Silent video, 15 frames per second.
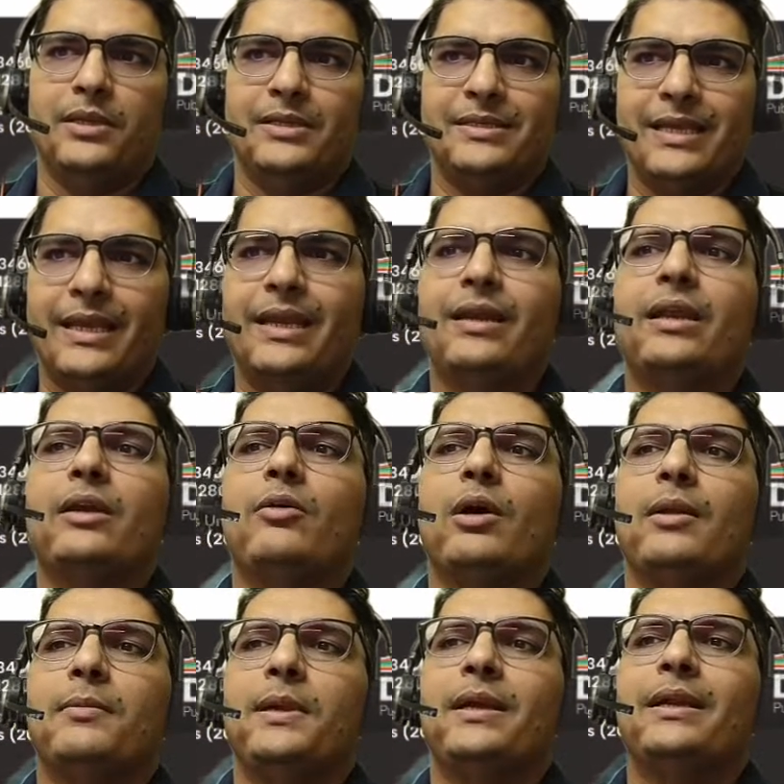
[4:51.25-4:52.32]
The second
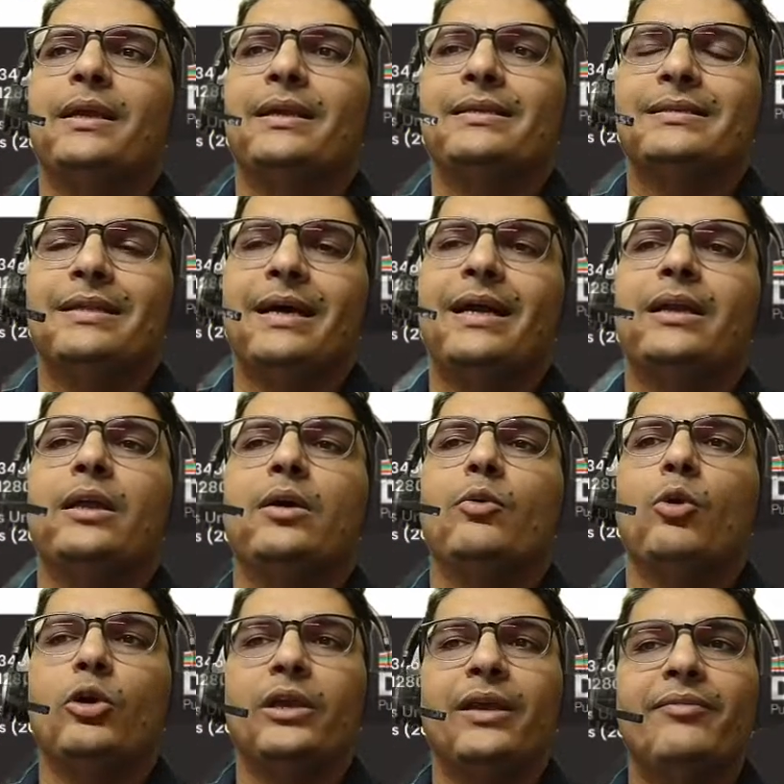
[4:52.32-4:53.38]
requirement is that
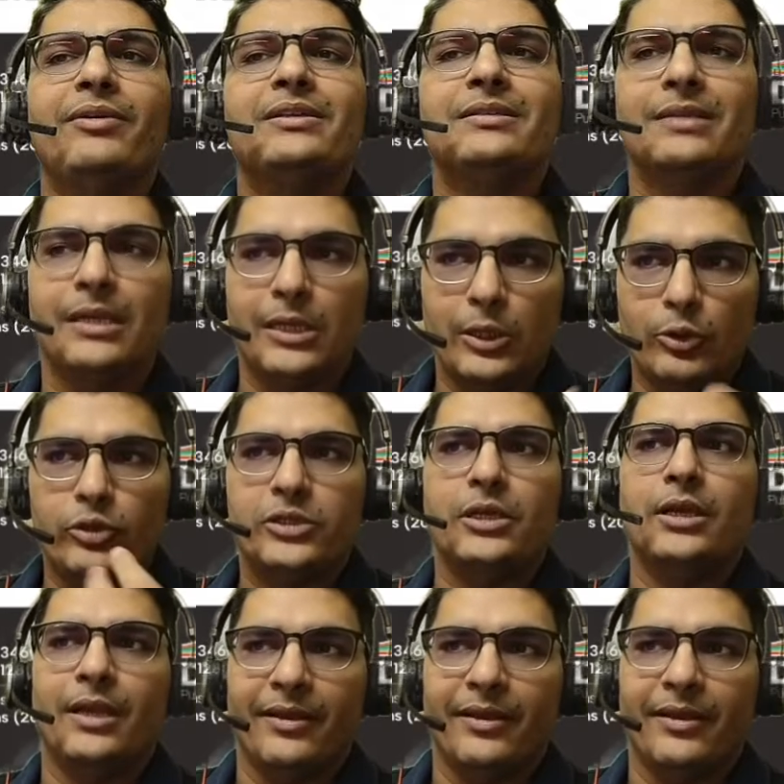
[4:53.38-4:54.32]
whatever solution,